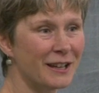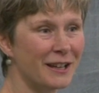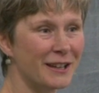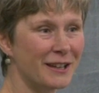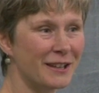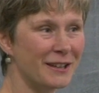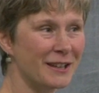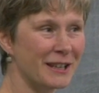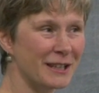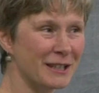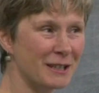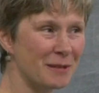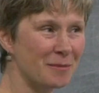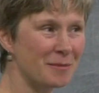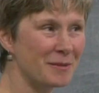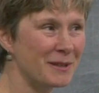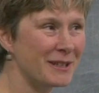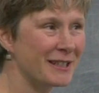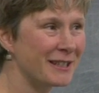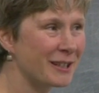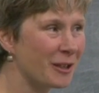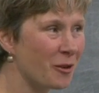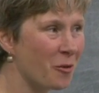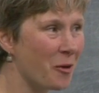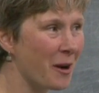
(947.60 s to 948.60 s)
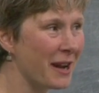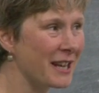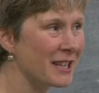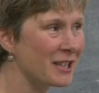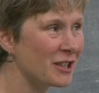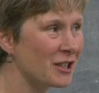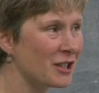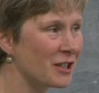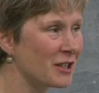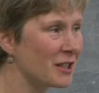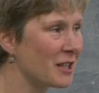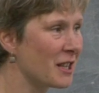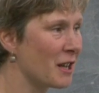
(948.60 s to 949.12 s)
There's some
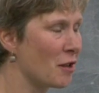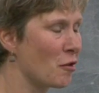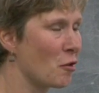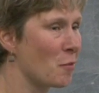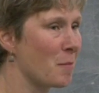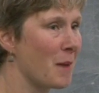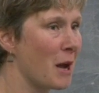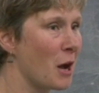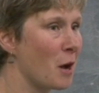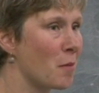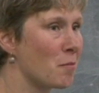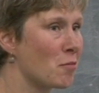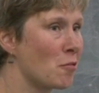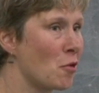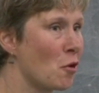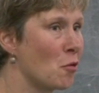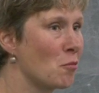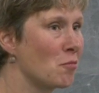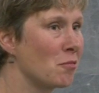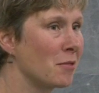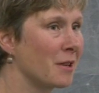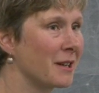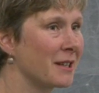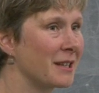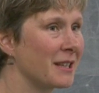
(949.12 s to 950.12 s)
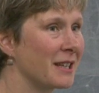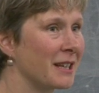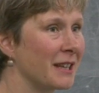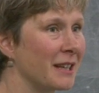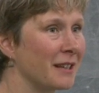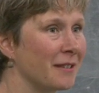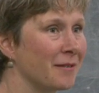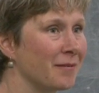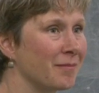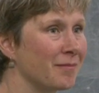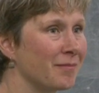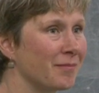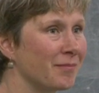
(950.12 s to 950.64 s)
questions there about appropriacy.
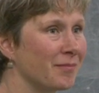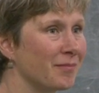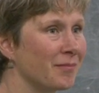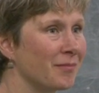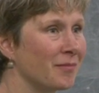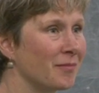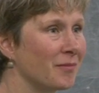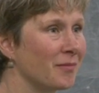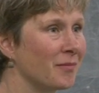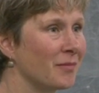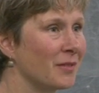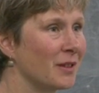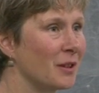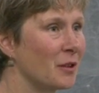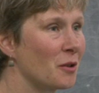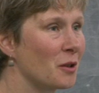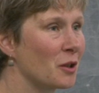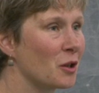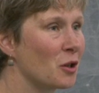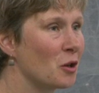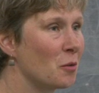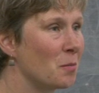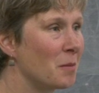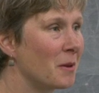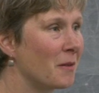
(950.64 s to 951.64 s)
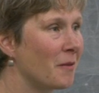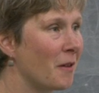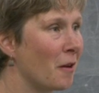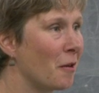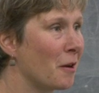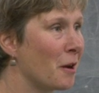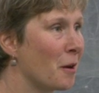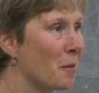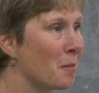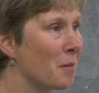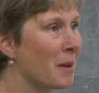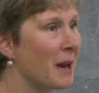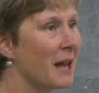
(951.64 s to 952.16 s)
You know, it could be very
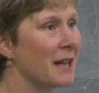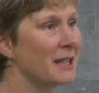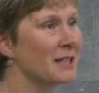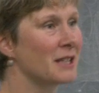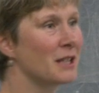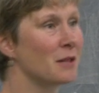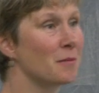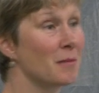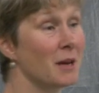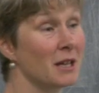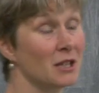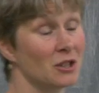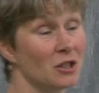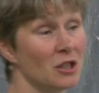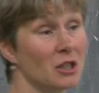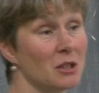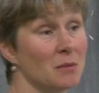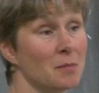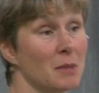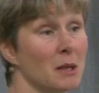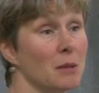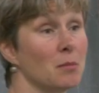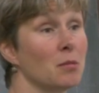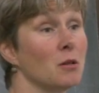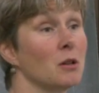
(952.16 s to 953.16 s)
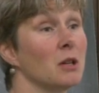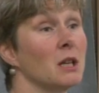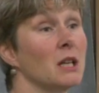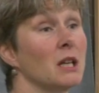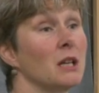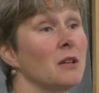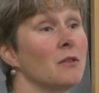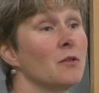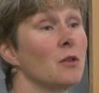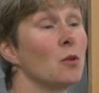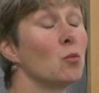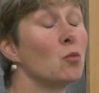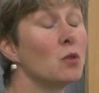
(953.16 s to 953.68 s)
unpleasant, the messages people
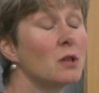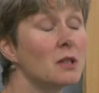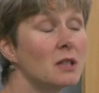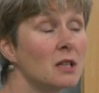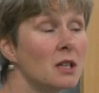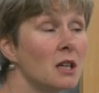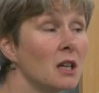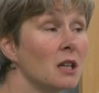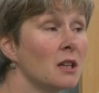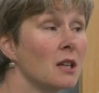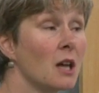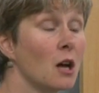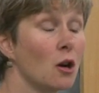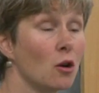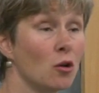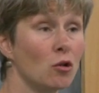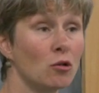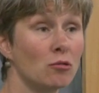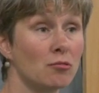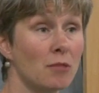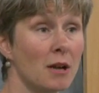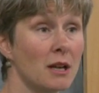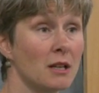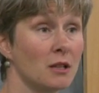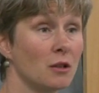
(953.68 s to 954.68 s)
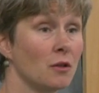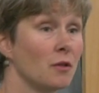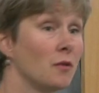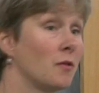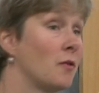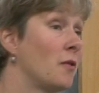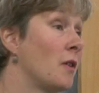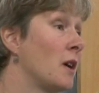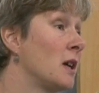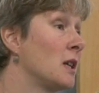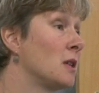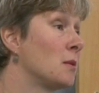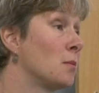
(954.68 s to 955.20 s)
leave. And we're seeing that already on
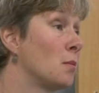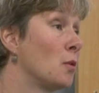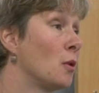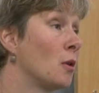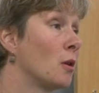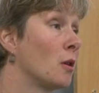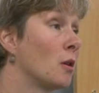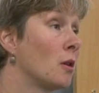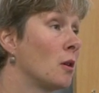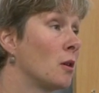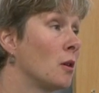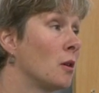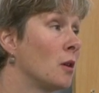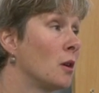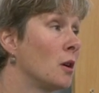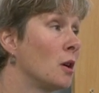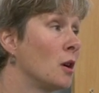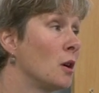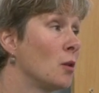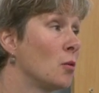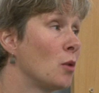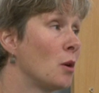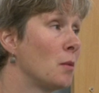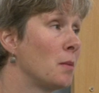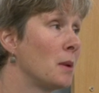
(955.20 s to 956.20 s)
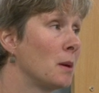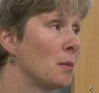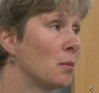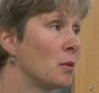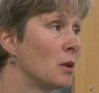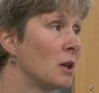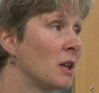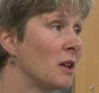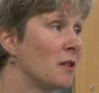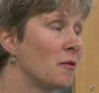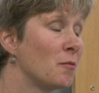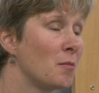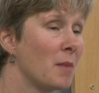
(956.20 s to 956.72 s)
Facebook, where people
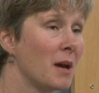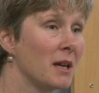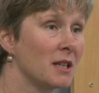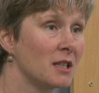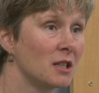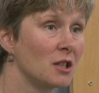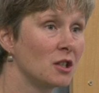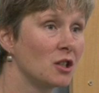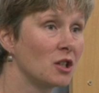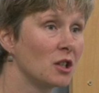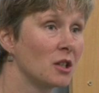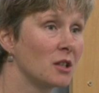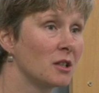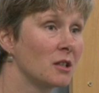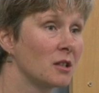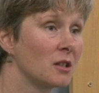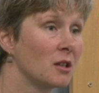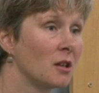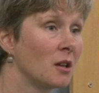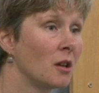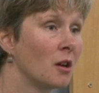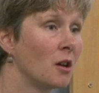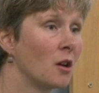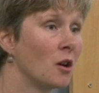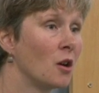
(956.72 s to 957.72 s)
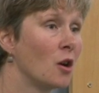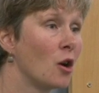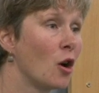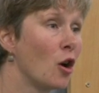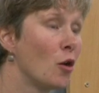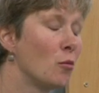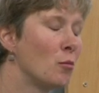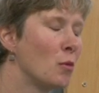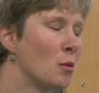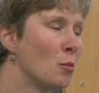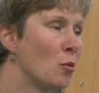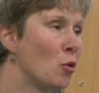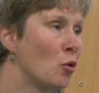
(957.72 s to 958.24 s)
leave messages on
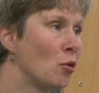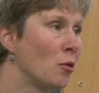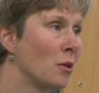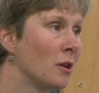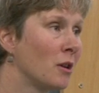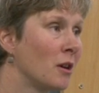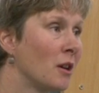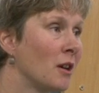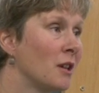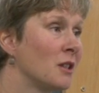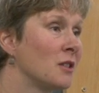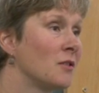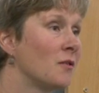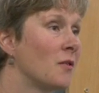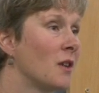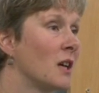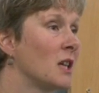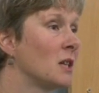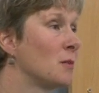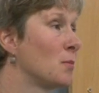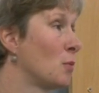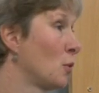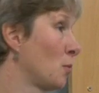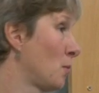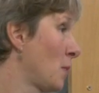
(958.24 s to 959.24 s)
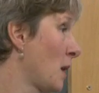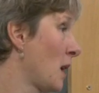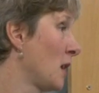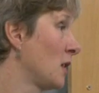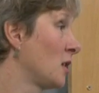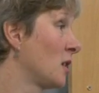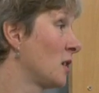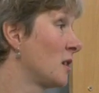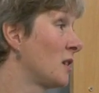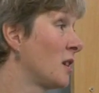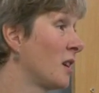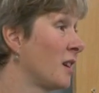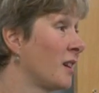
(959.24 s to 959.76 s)
memorialised Facebook
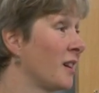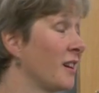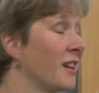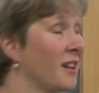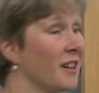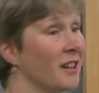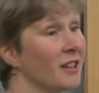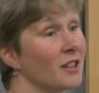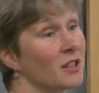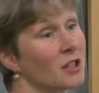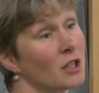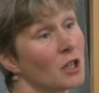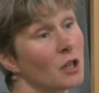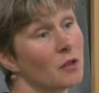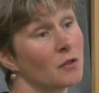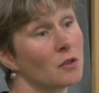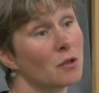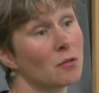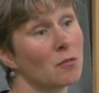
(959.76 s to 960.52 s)
pages saying, ha, serves you